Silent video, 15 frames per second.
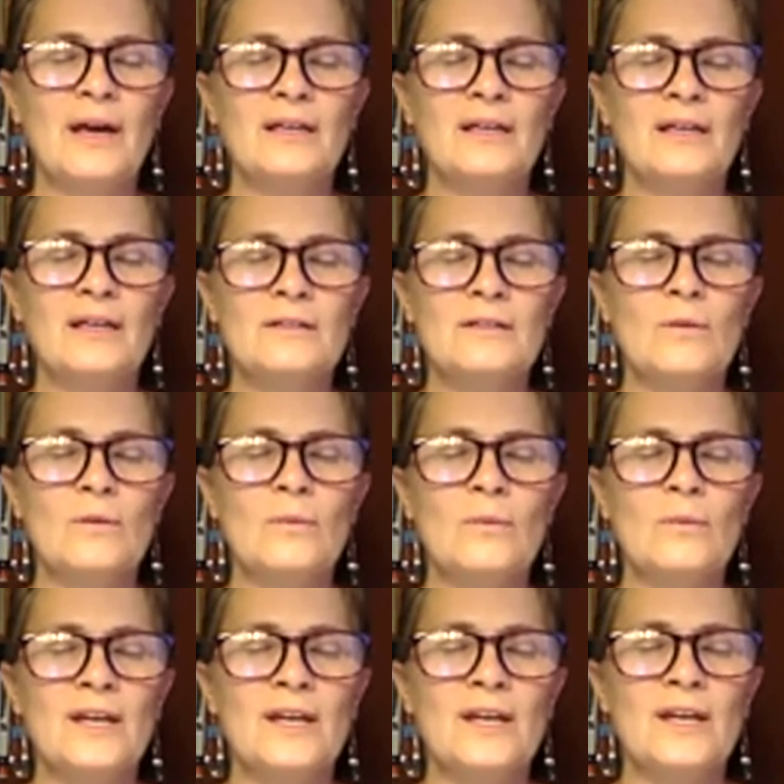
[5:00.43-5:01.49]
back
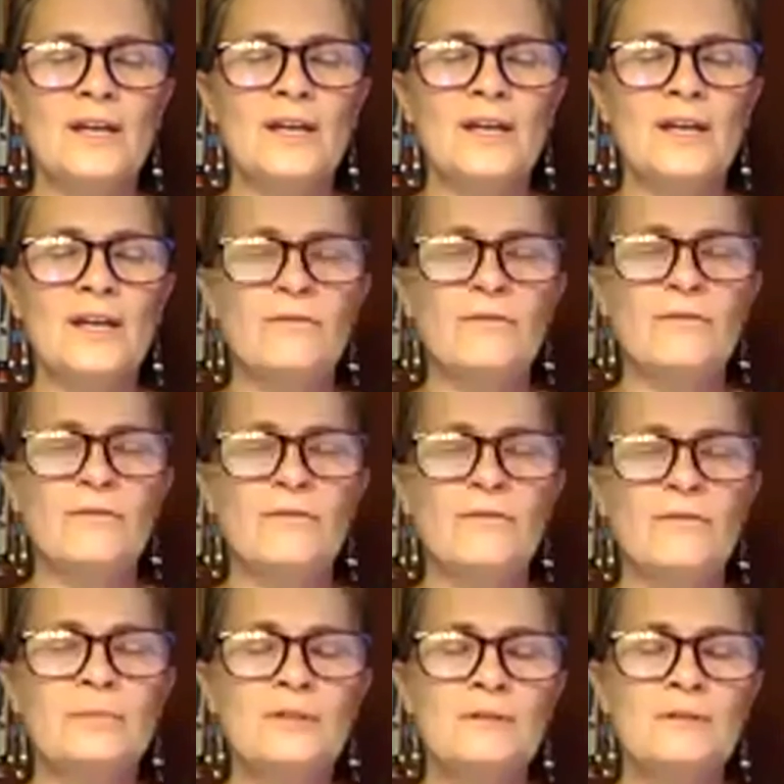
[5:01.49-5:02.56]
into the weight of your
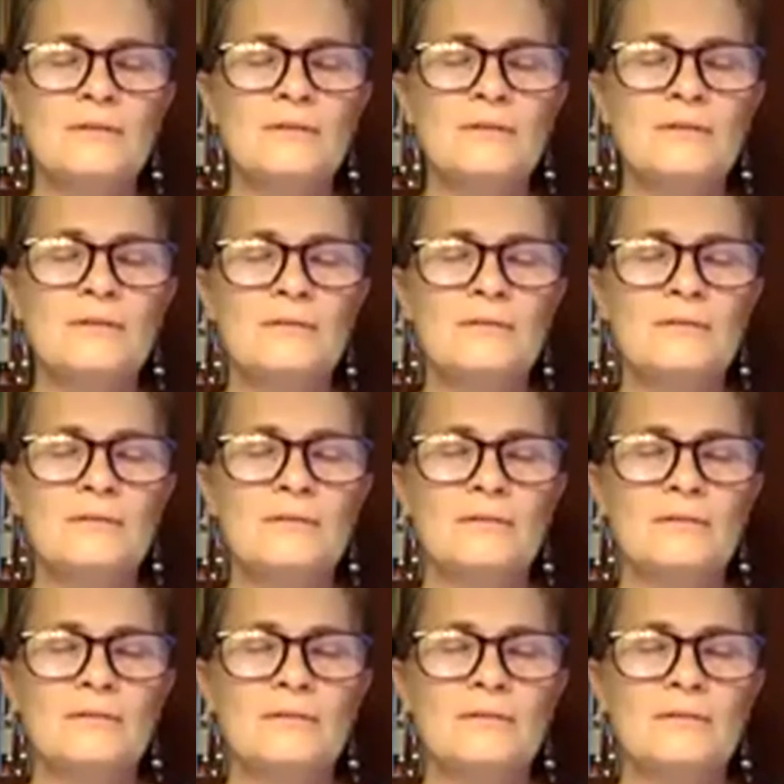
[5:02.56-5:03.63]
arms,
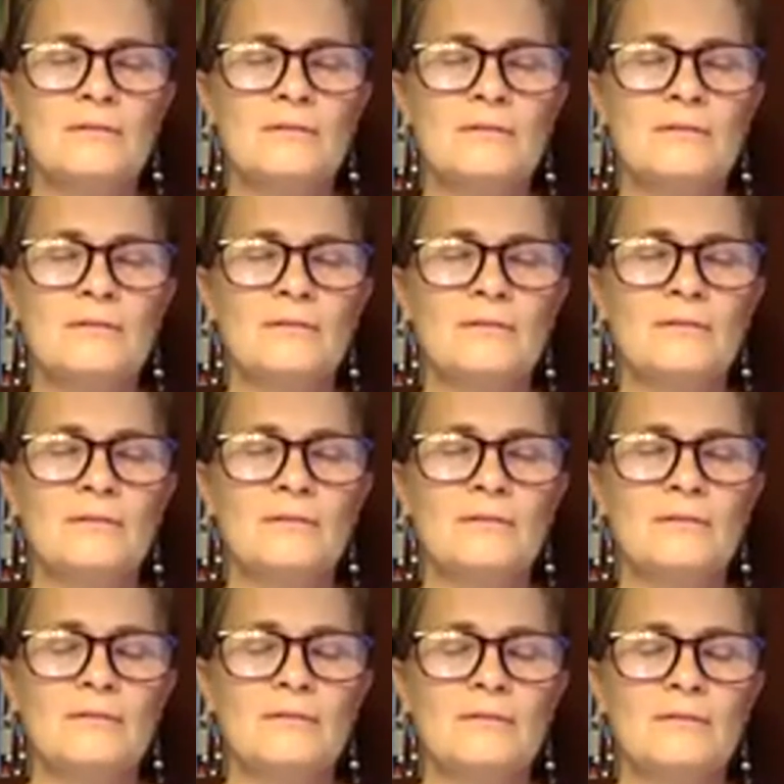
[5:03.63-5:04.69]

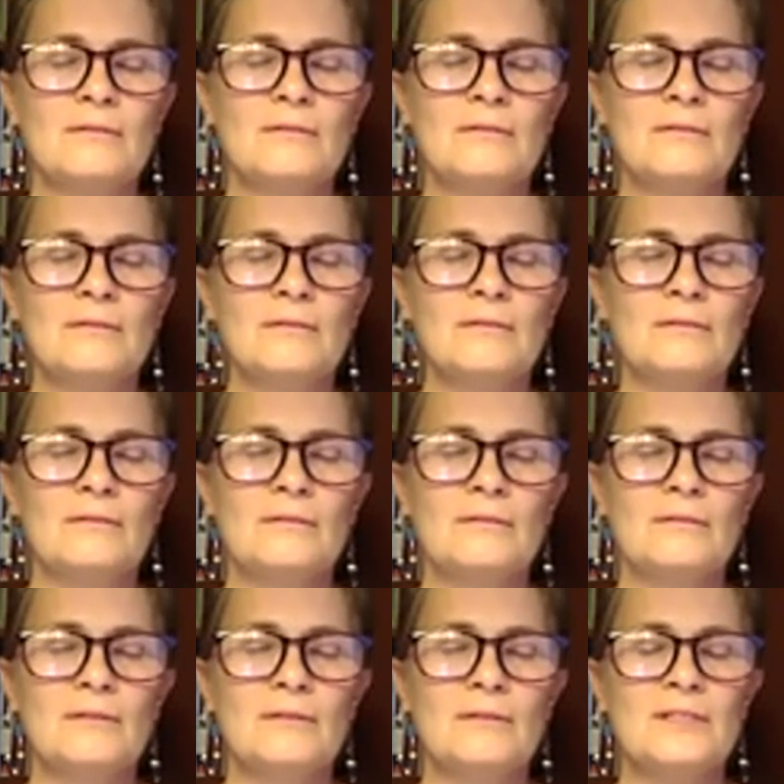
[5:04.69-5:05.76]

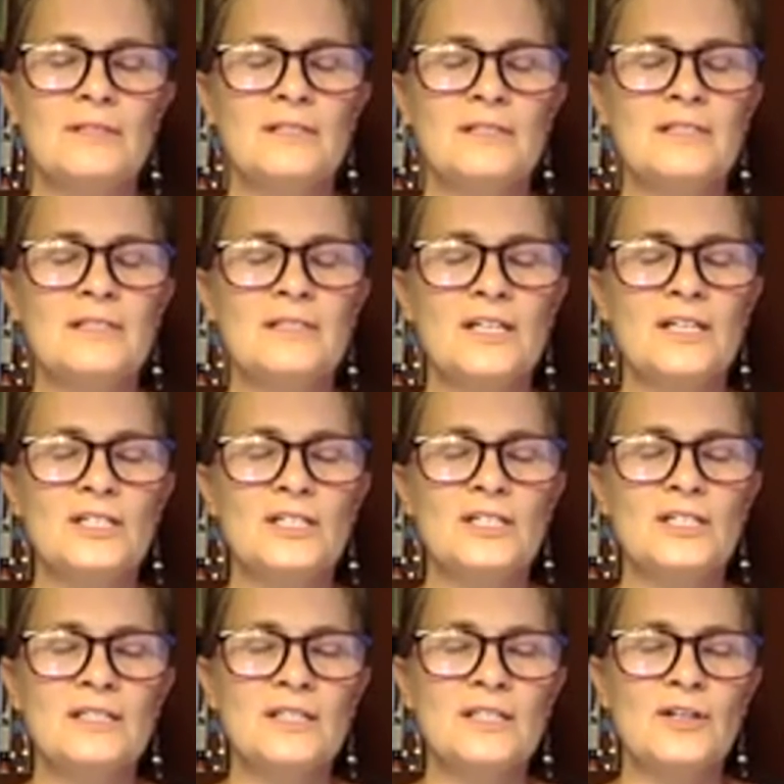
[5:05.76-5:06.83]
the
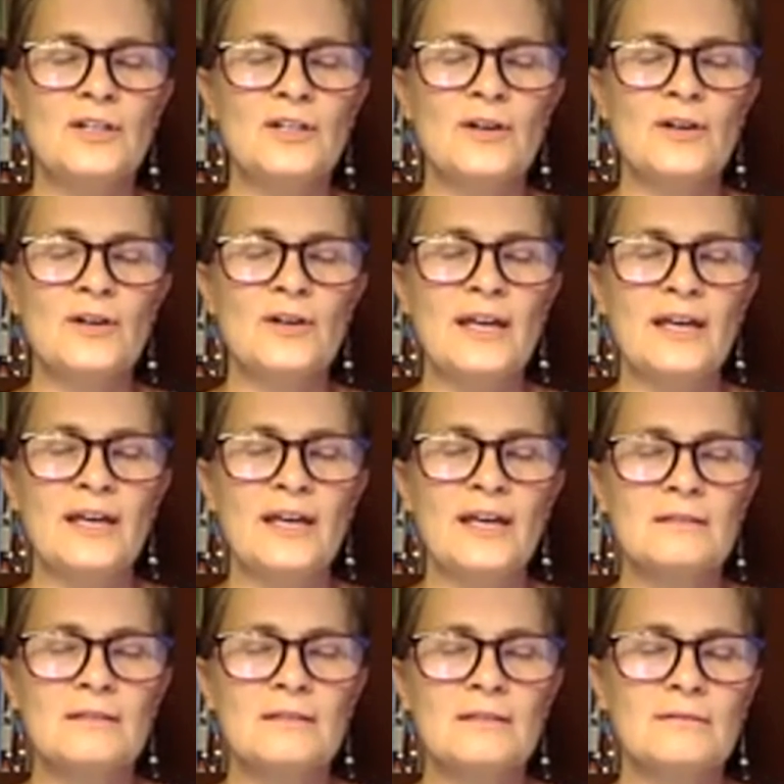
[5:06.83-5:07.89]
sensations in your
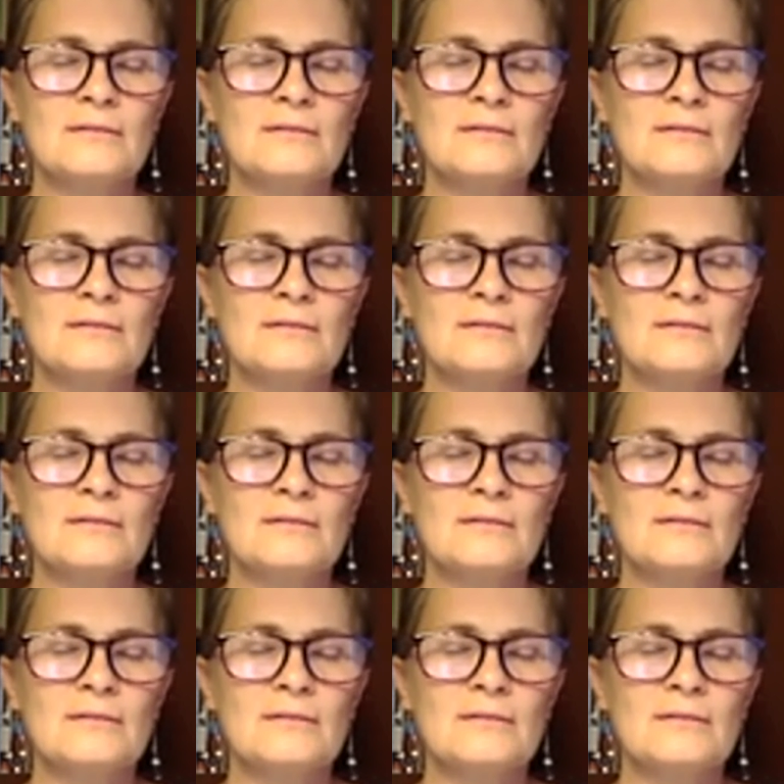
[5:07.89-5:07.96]
hands,